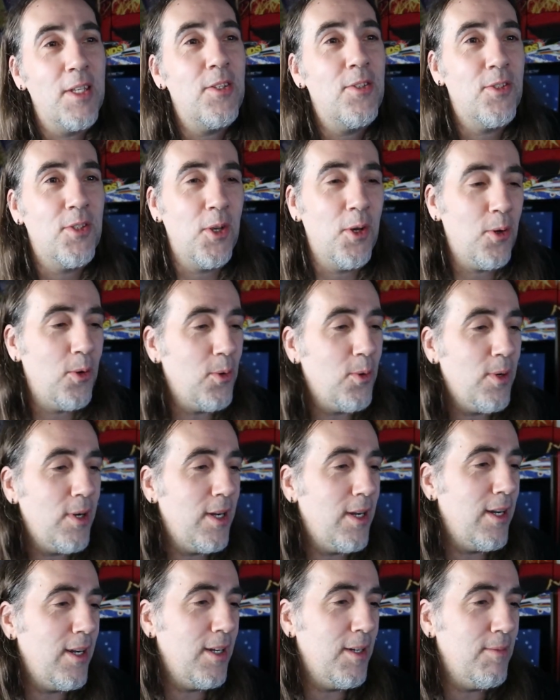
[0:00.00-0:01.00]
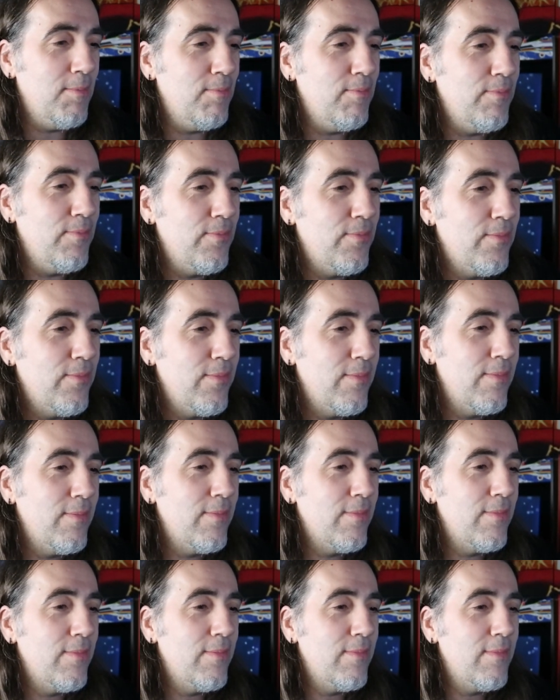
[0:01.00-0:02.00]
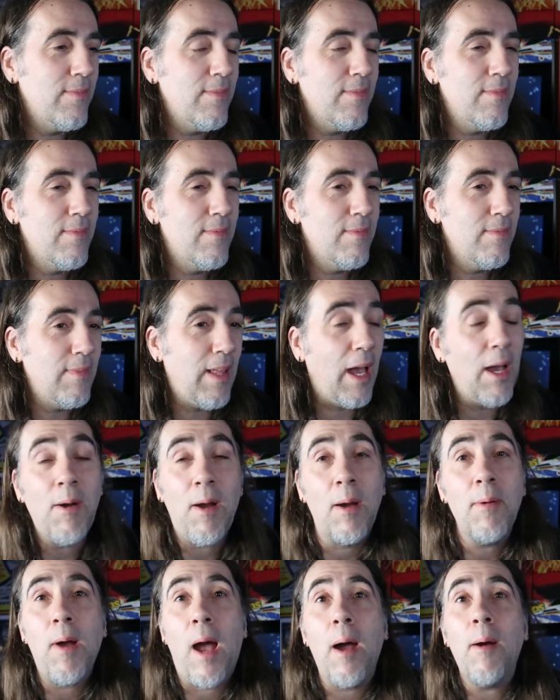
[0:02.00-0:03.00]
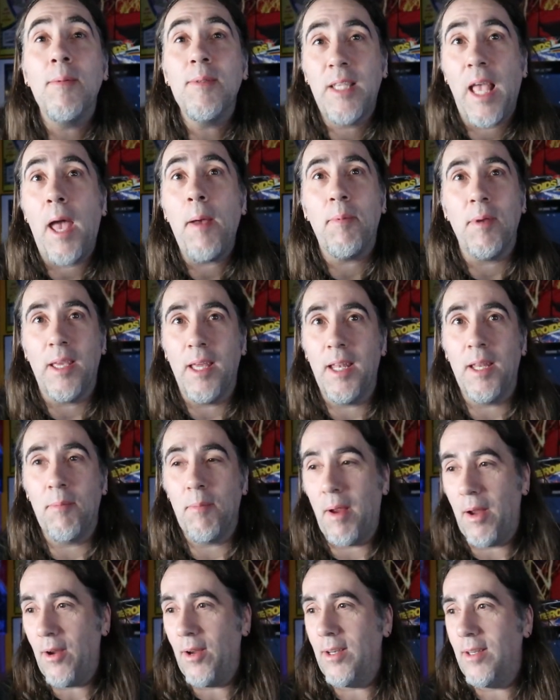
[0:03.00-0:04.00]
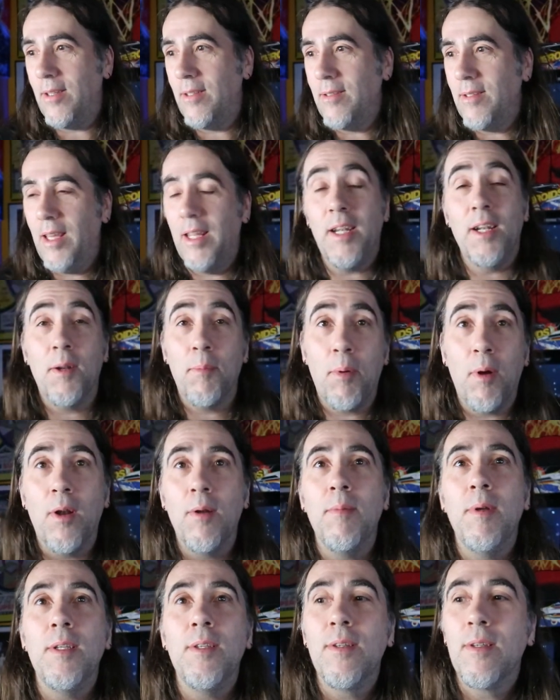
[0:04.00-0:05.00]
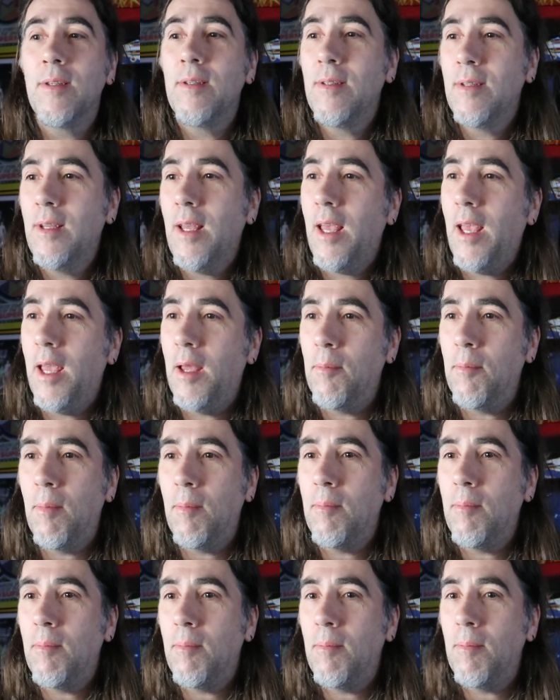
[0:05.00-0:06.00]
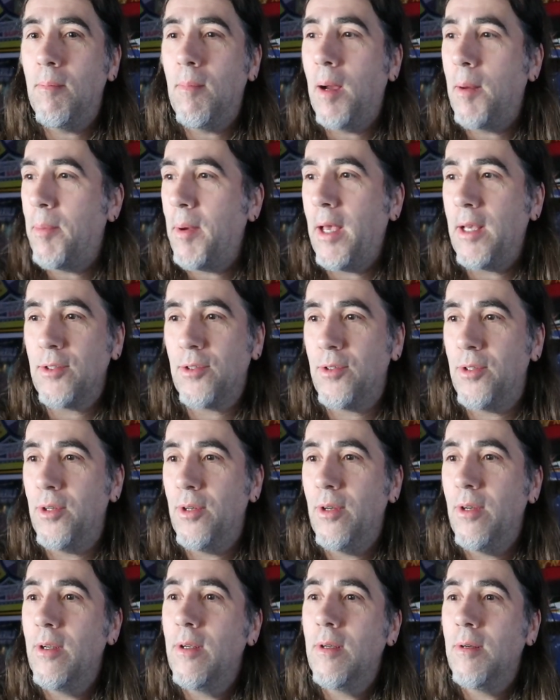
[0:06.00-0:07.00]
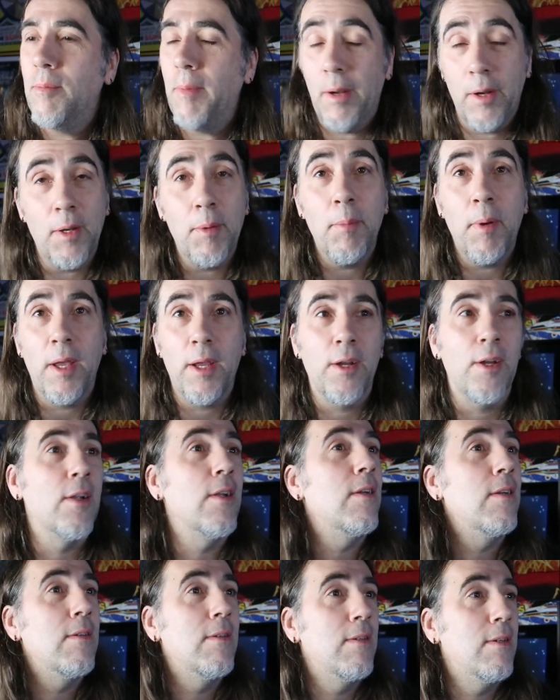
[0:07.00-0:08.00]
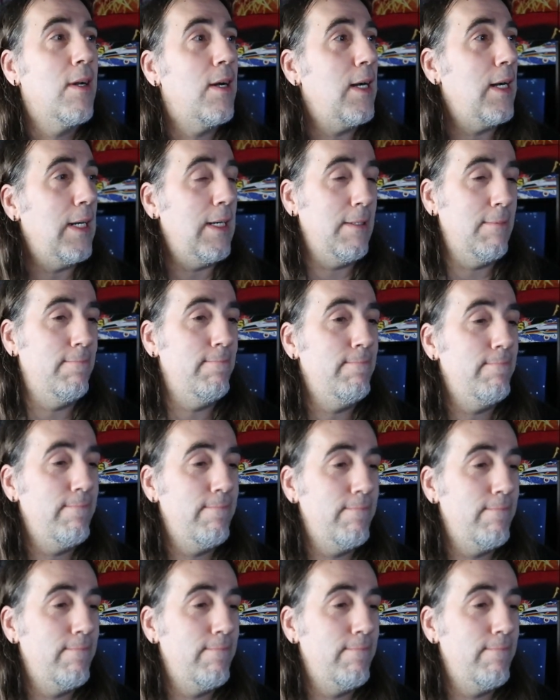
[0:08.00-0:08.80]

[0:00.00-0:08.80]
so um, I, I, I was happy getting married in an apartment, and my pastor, Marion Baker, um,